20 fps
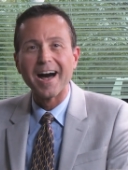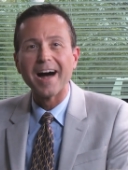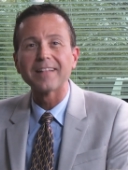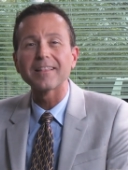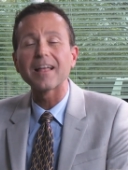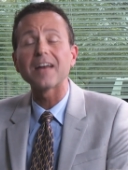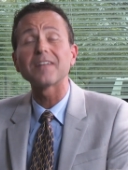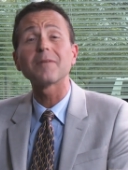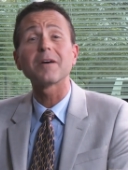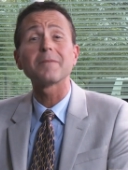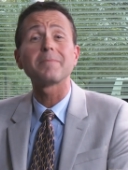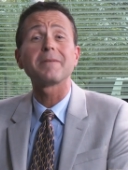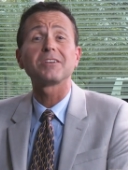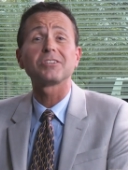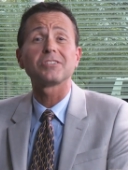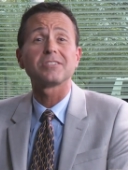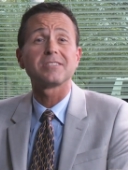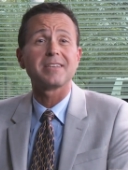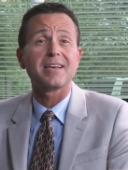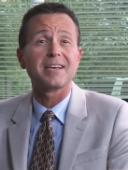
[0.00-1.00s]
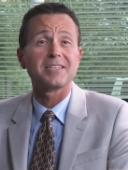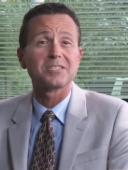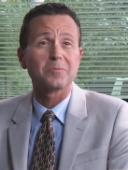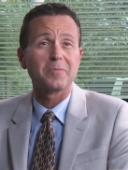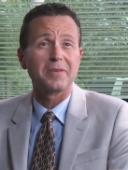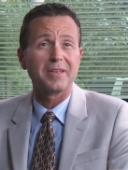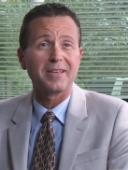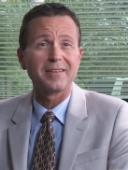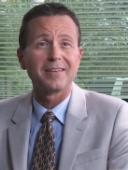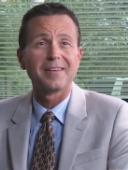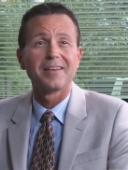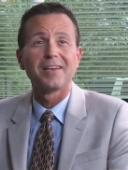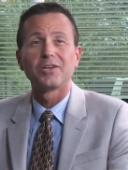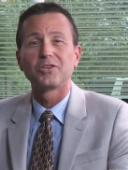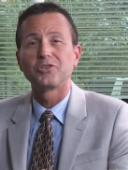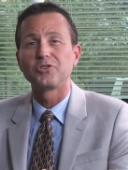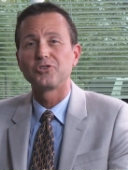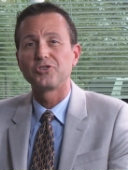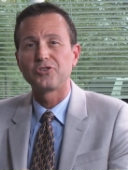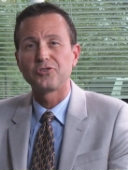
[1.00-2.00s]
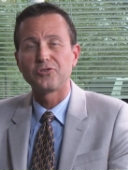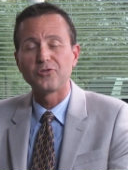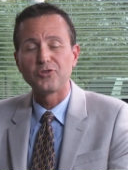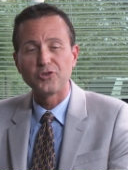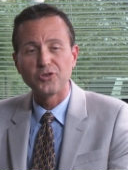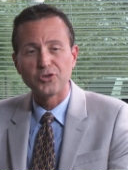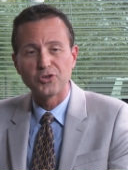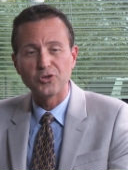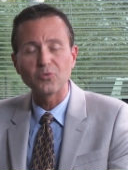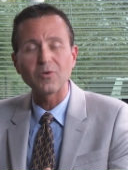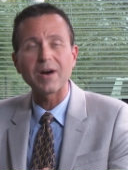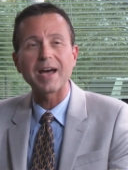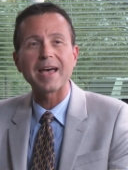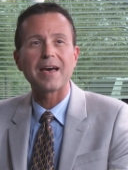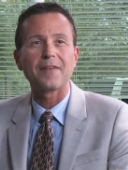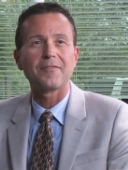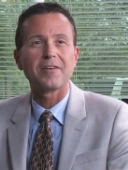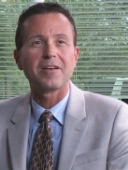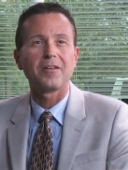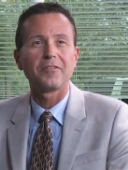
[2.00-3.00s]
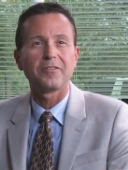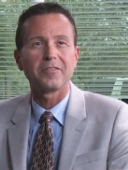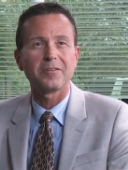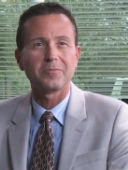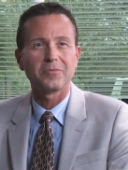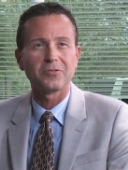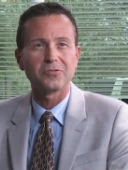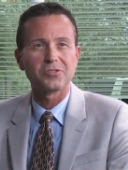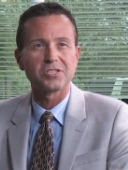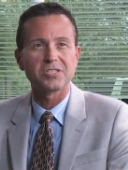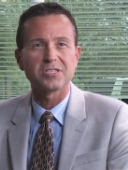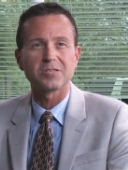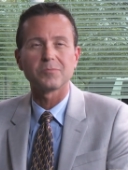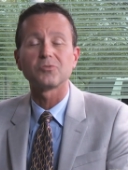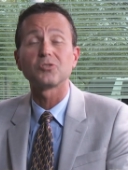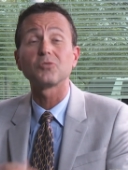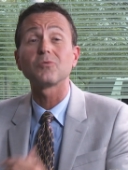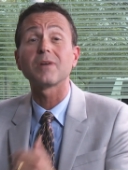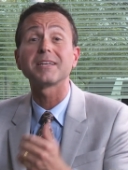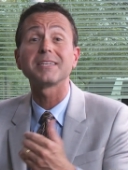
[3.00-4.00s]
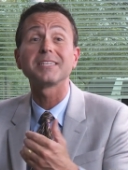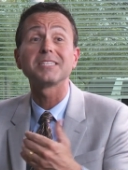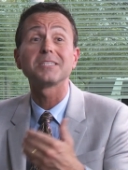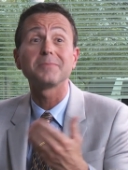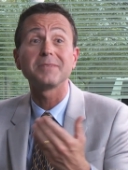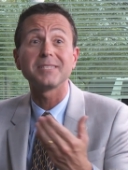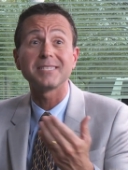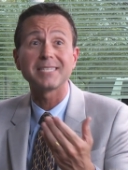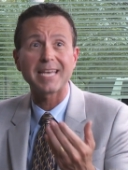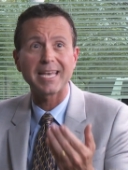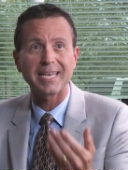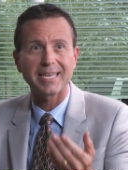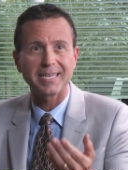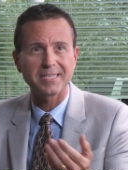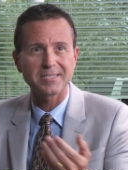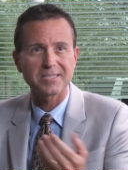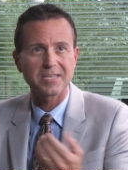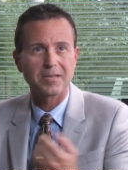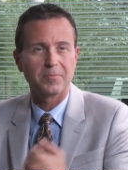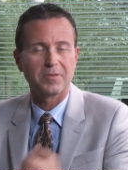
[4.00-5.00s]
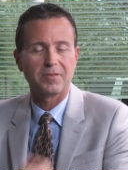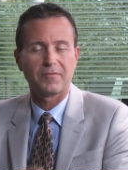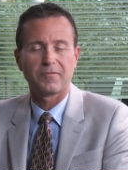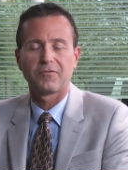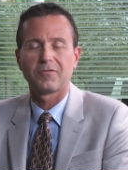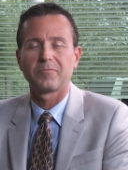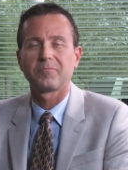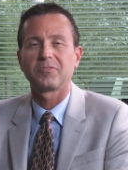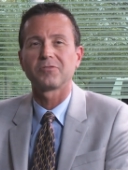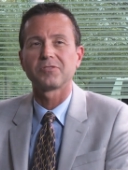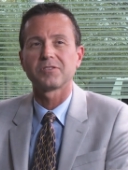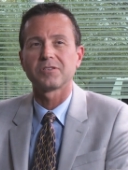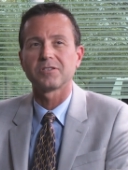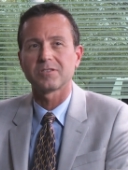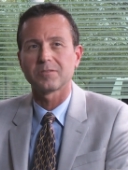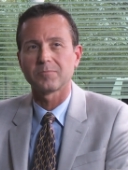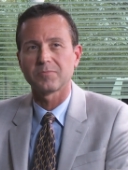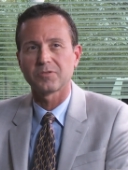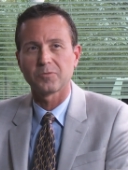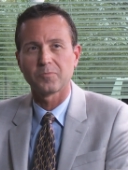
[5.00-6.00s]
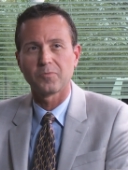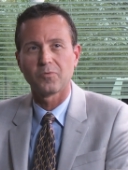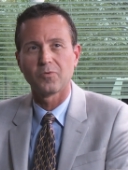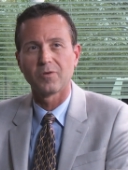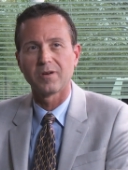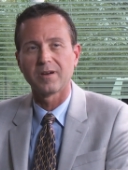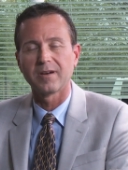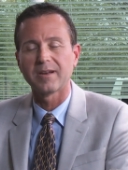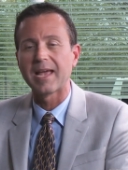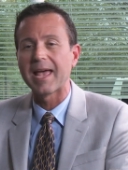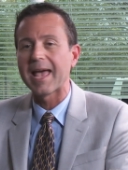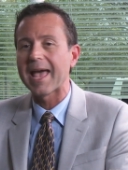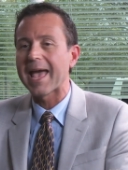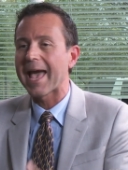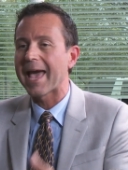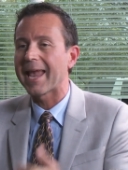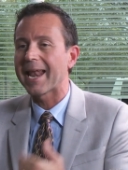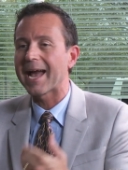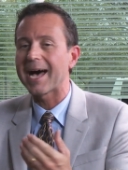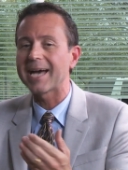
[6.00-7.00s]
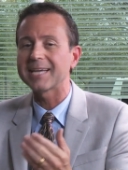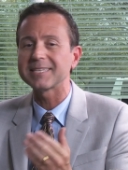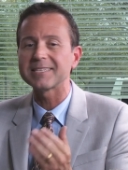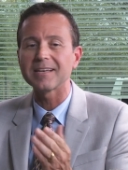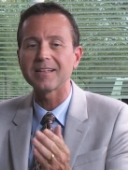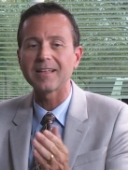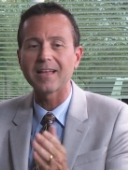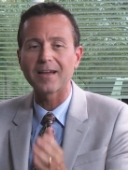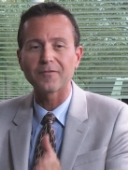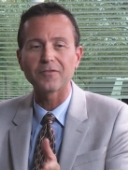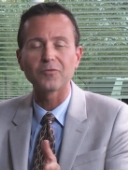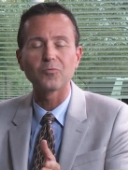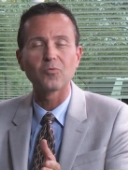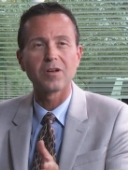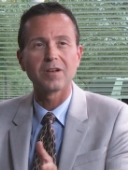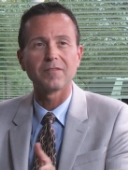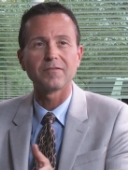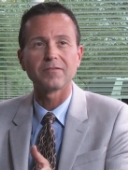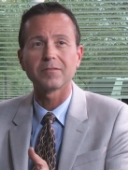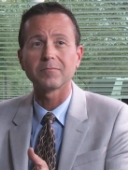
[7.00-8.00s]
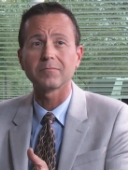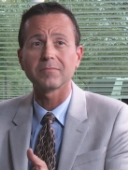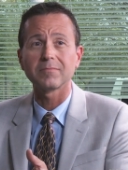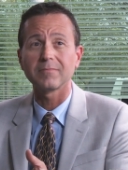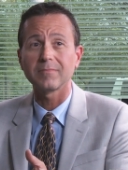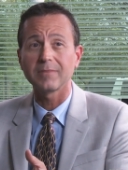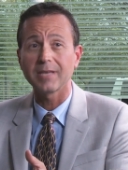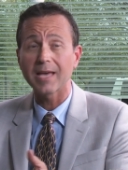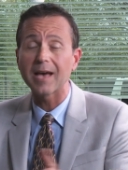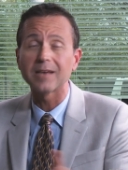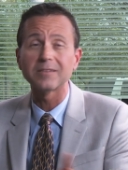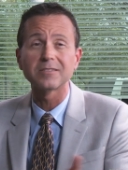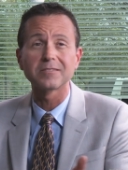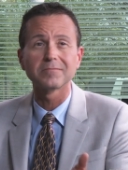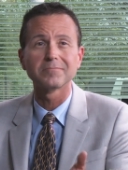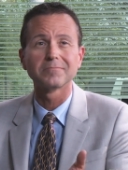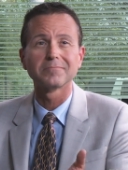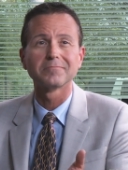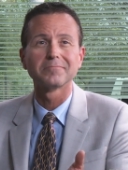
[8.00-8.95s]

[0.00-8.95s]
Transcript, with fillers: A lot of my patients ask me, do I have a healthy immune system? Do I need to be taking something for immune system support? And I tell every one of them, yes.